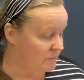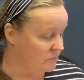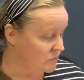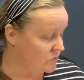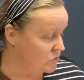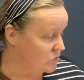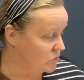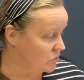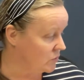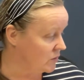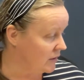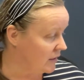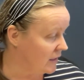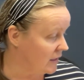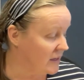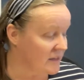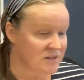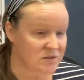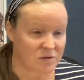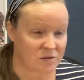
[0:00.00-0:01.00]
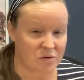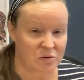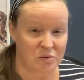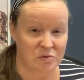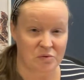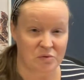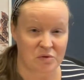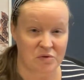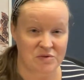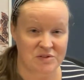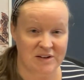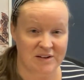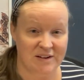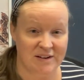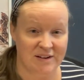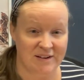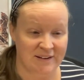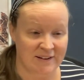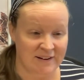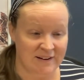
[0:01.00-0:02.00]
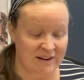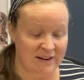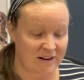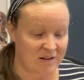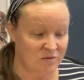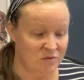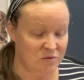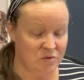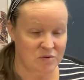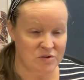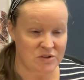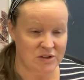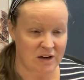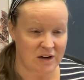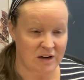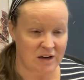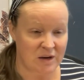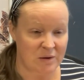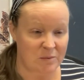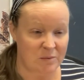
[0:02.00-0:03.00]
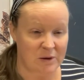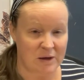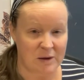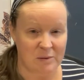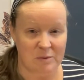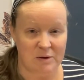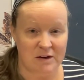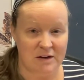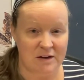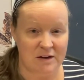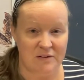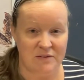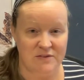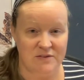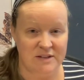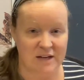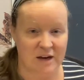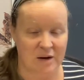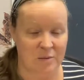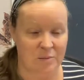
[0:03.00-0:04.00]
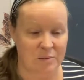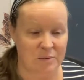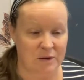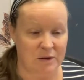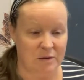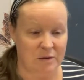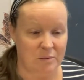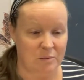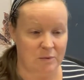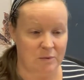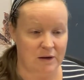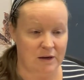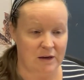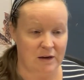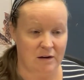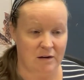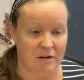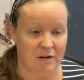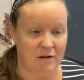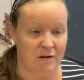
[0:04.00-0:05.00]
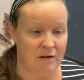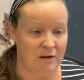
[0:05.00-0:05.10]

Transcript: joining us on your raw diet and raw journey, we would love to help you. And we're a